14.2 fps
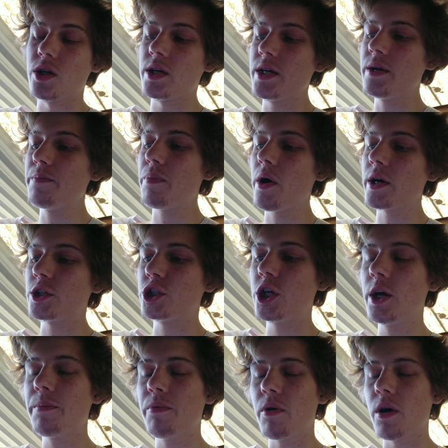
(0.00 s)
I didn't buy a
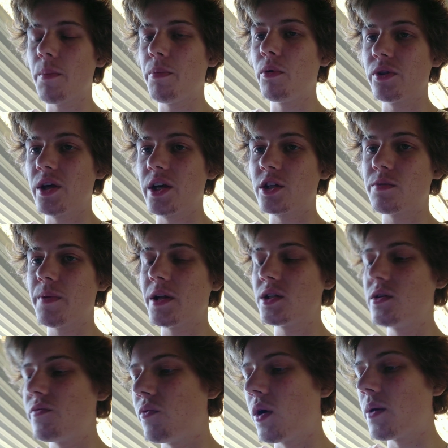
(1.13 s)
cheap one, I bought the
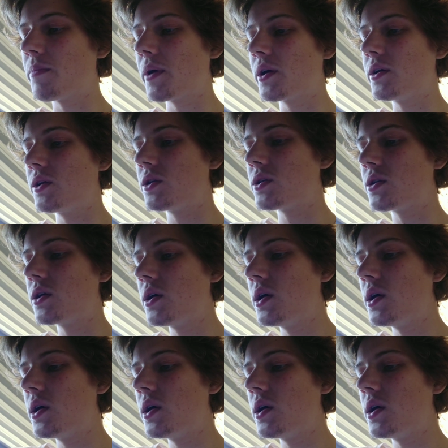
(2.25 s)
expensive one because